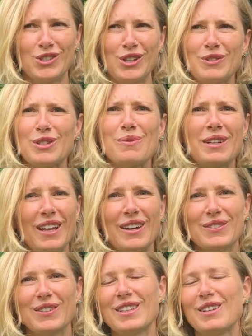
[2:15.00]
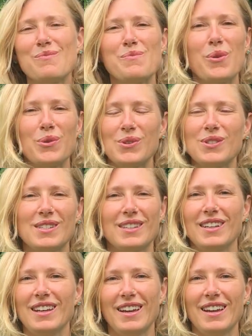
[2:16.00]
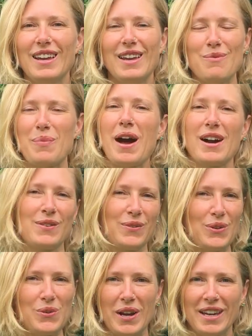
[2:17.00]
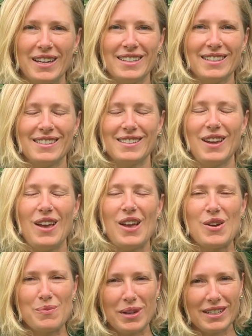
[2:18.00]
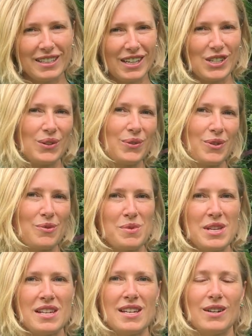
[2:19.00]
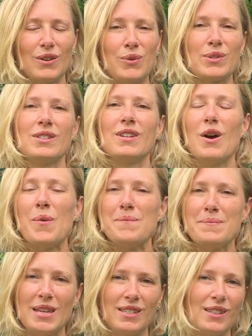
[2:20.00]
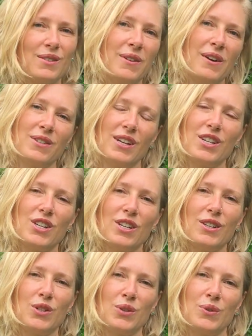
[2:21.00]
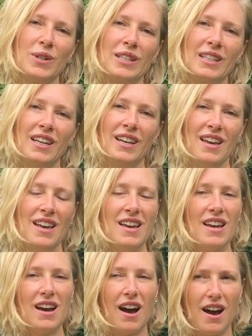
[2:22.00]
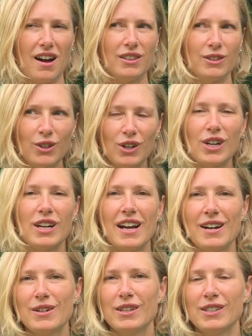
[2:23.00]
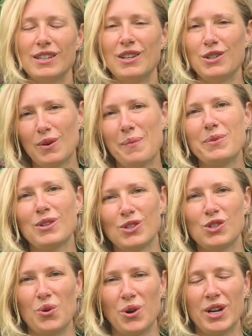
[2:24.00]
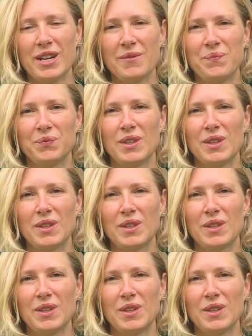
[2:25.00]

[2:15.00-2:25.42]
shifted my life in the most impactful ways. Meditation for me was an amazing foundation to really learn how to interrupt the story